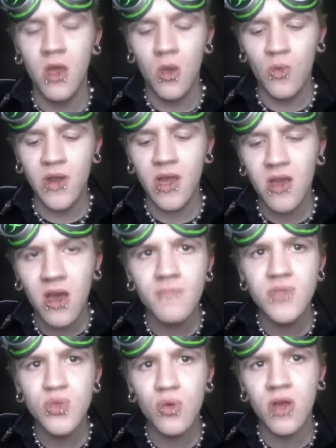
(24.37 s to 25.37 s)
When I
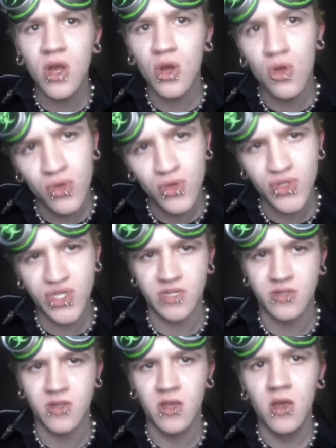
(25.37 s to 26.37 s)
come to a
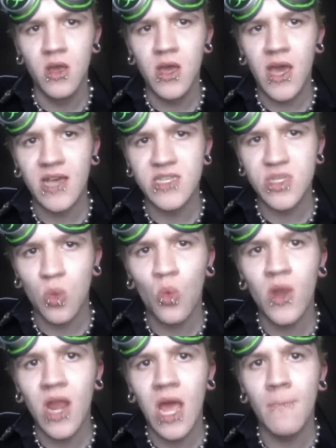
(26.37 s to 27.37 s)
conclusion as to
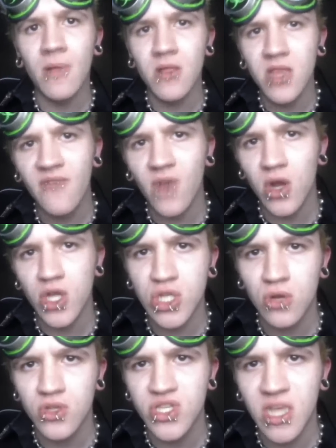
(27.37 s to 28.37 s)
what I believe on a
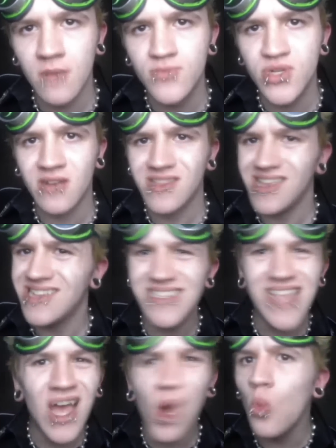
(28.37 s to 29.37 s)
certain subject, it's
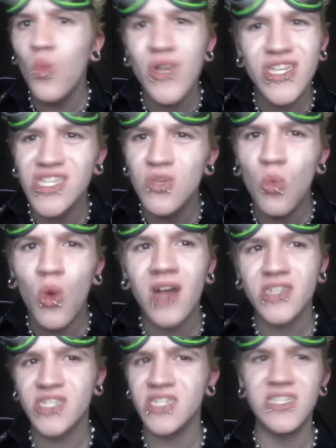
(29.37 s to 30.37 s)
not
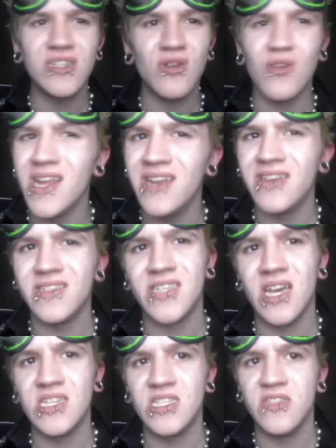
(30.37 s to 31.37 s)
wishy-washy or
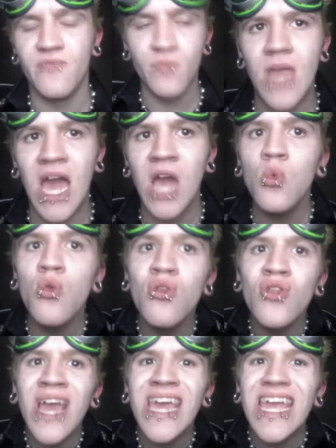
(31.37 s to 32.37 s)
indecisive. I will
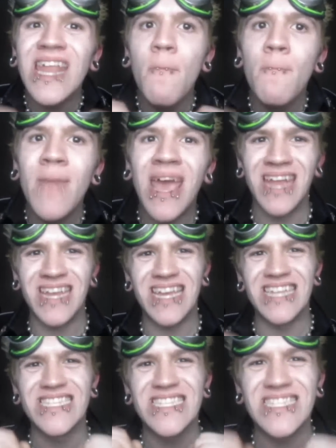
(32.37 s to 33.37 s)
lay in bed
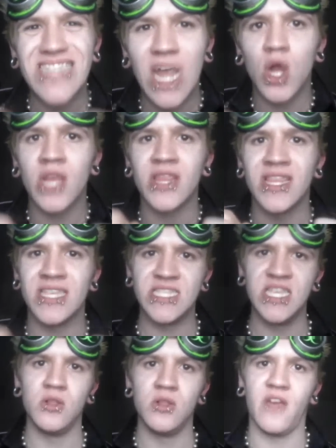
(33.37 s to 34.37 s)
and stare at the
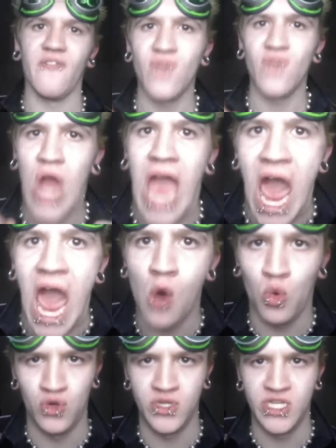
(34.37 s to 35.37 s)
ceiling for
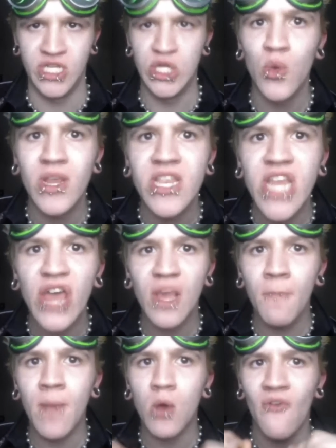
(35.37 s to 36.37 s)
hours, doing
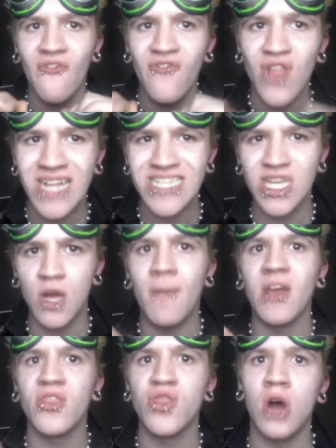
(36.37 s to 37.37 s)
nothing but reflecting on
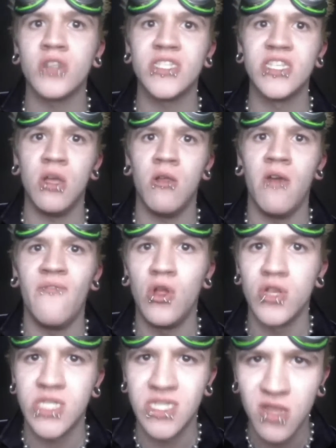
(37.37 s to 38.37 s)
my thoughts until I
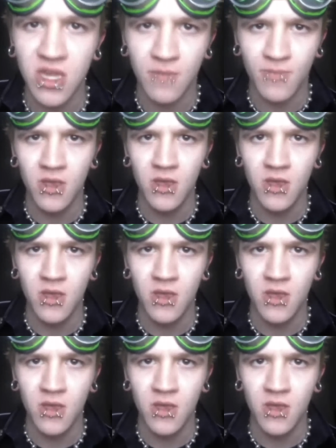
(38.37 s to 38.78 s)
fall asleep.